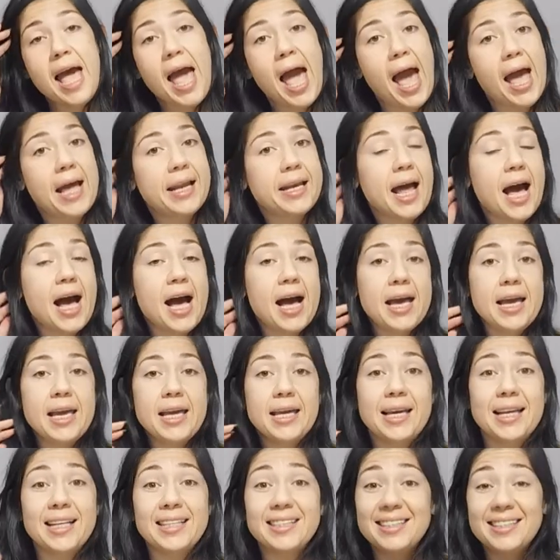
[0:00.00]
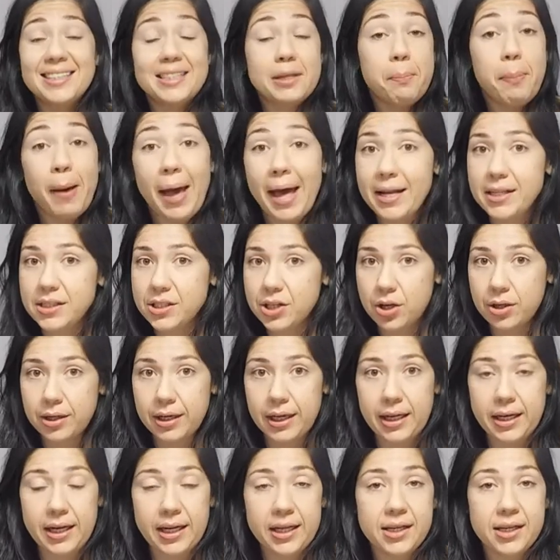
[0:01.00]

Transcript: and I can depend on it.